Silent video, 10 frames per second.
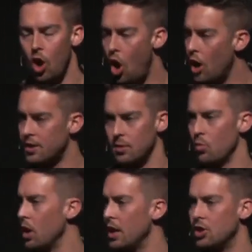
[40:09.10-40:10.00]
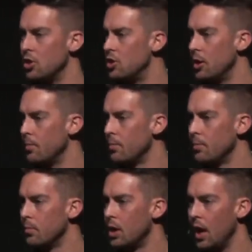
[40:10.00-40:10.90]
awesome relationship,
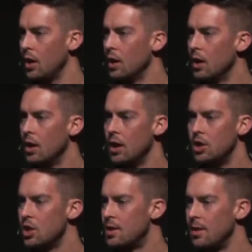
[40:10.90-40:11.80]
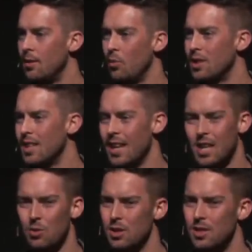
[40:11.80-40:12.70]
okay? It just, it wasn't
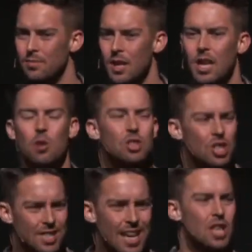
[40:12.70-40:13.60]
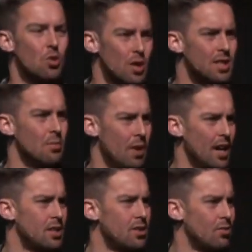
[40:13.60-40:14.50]
like it was it was just tenuous at
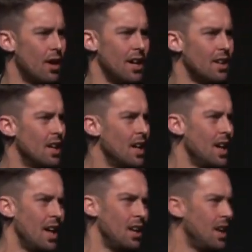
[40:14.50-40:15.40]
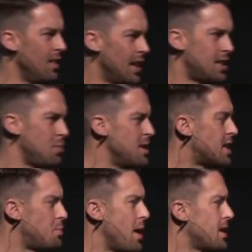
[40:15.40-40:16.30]
best, right? And, and that's to be
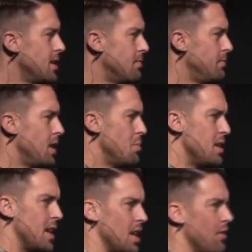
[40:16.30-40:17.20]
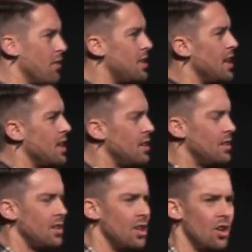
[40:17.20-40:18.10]
expected. In the beginning of everything,
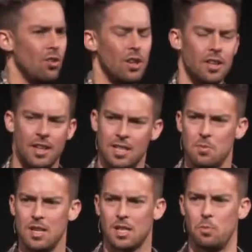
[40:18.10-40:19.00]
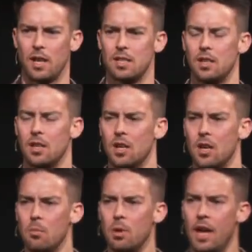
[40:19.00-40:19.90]
you know, that's to be expected.
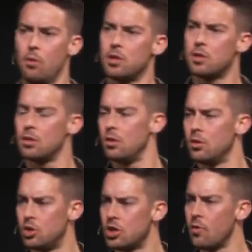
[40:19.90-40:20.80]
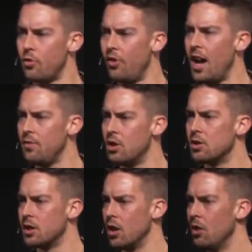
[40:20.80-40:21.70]
But that was just over five
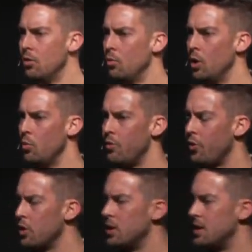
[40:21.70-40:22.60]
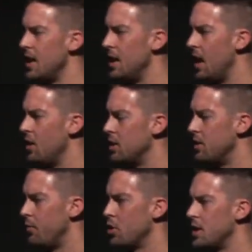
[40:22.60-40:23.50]
years ago when we first and sat down,
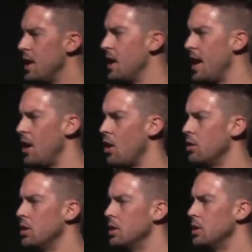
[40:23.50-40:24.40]
first sat down and had our